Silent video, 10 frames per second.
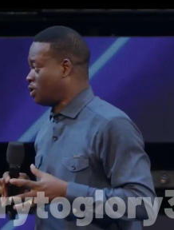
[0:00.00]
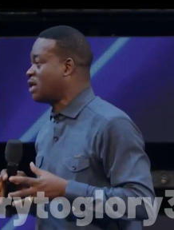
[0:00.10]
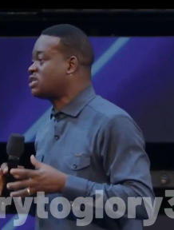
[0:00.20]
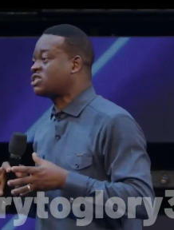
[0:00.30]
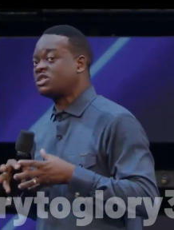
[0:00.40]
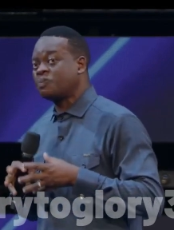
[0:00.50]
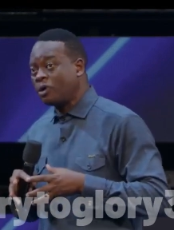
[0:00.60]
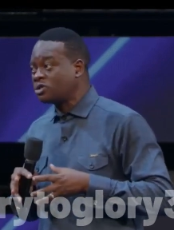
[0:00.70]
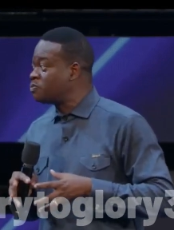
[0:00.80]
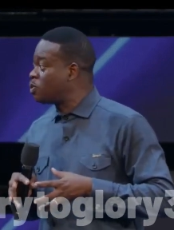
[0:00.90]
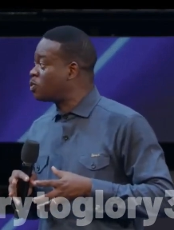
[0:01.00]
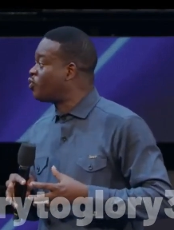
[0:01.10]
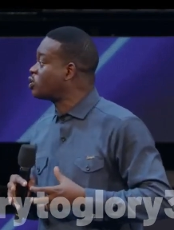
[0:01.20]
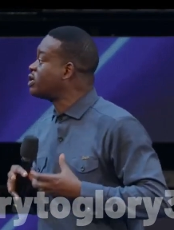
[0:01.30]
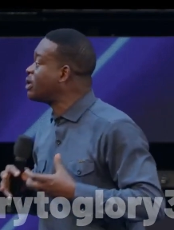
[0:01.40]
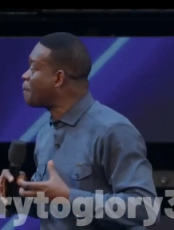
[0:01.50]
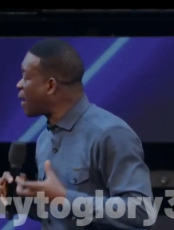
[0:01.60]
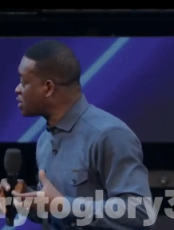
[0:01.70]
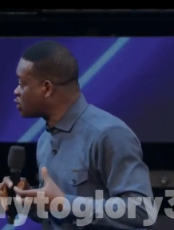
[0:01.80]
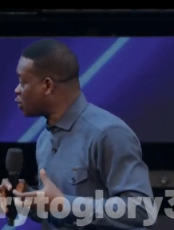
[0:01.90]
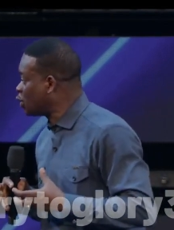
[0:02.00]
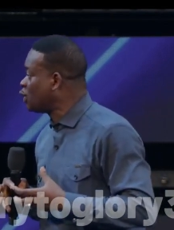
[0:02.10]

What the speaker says: that is responsible for the departure.